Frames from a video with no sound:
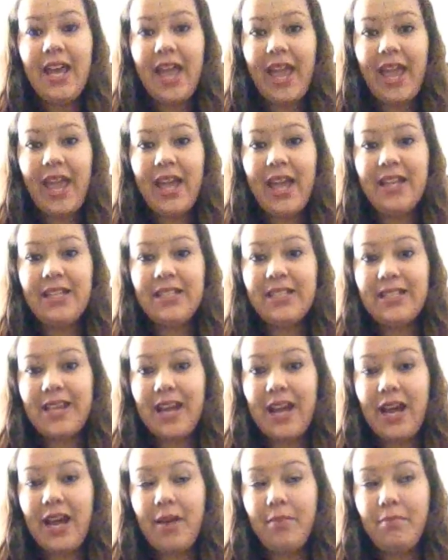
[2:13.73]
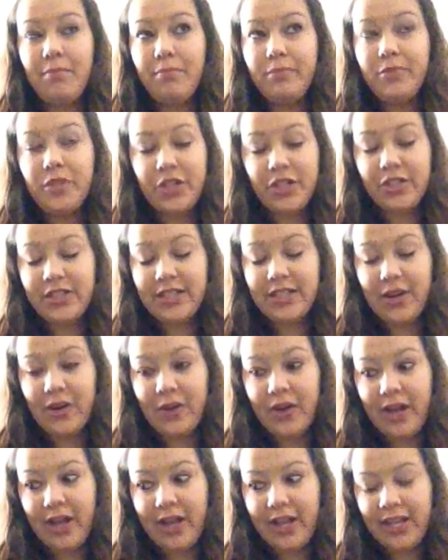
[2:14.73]
and turns
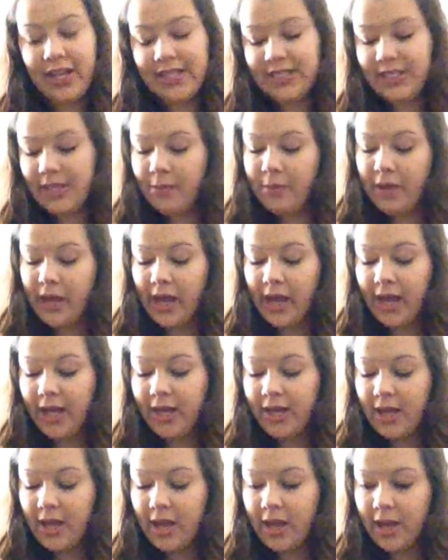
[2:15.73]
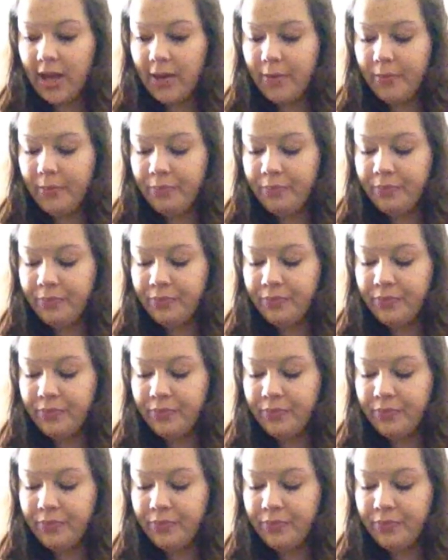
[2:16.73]
out I guess I'm not.